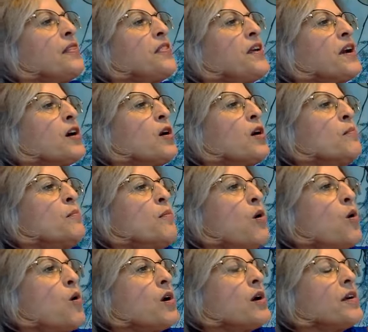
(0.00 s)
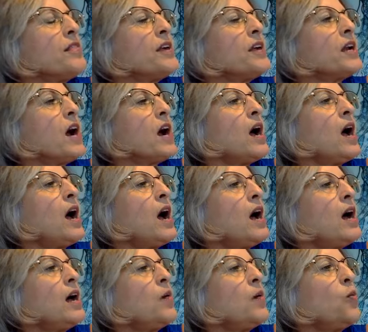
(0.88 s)
There are more than
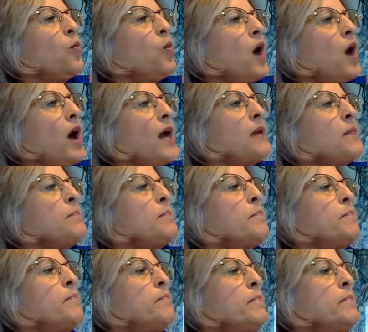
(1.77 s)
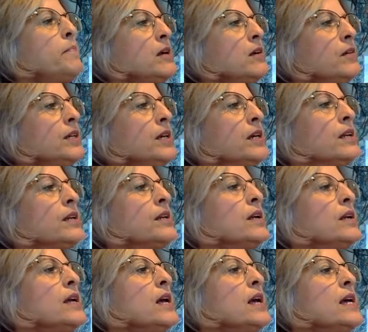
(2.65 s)
a 1
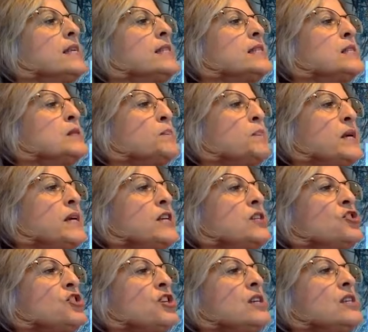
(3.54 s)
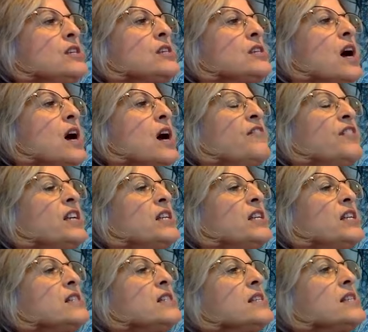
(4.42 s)
million species of
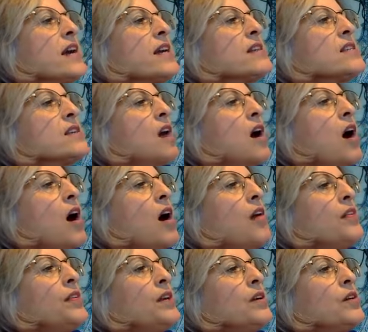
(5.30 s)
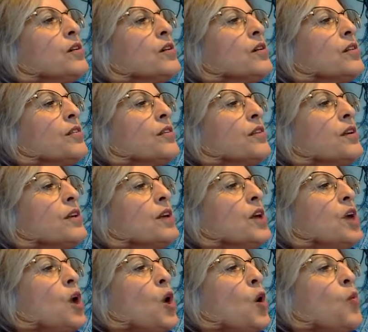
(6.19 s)
insects on the earth,
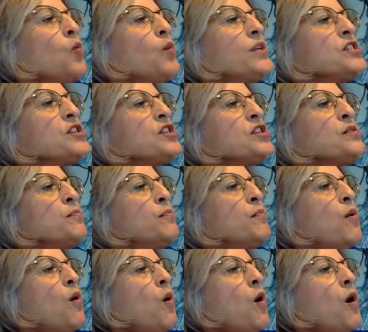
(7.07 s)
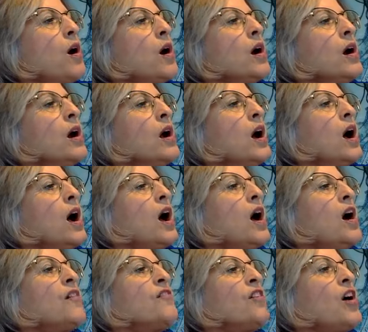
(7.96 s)
which is more
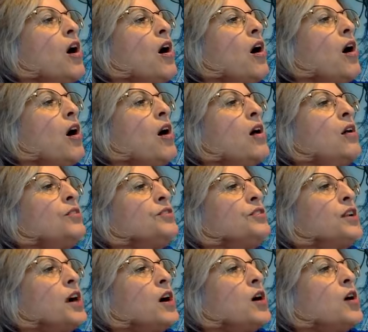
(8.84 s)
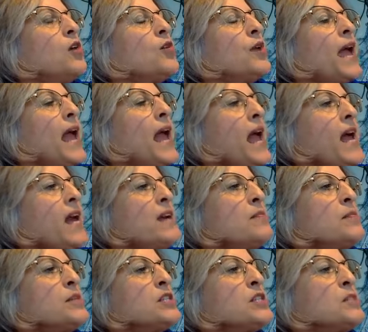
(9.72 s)
of all known
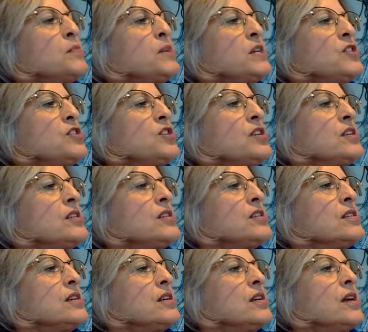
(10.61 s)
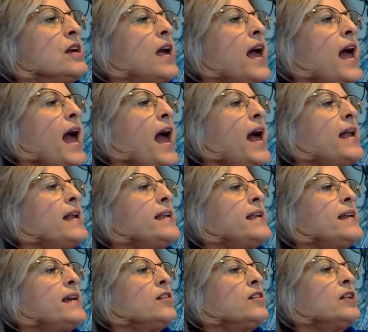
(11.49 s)
animal species and
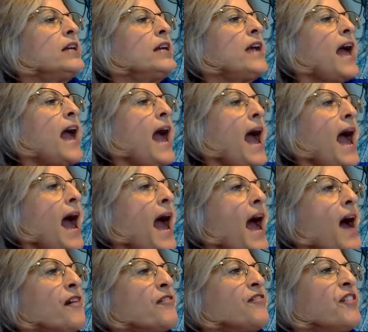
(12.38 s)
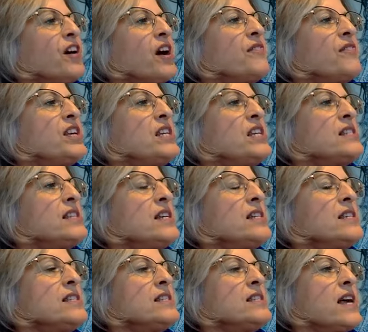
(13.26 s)
nearly half of these
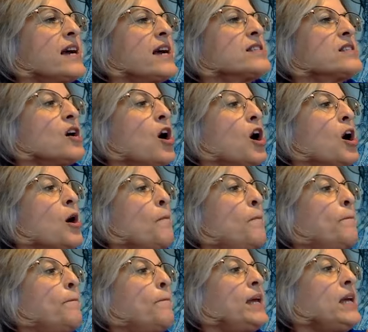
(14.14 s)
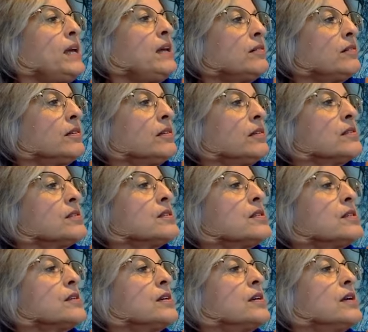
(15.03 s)
insects are
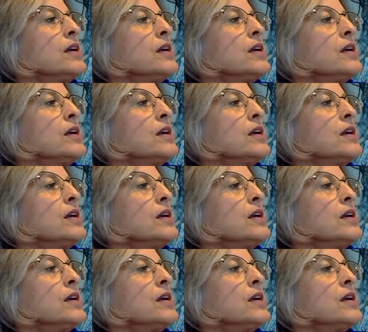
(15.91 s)
beetles.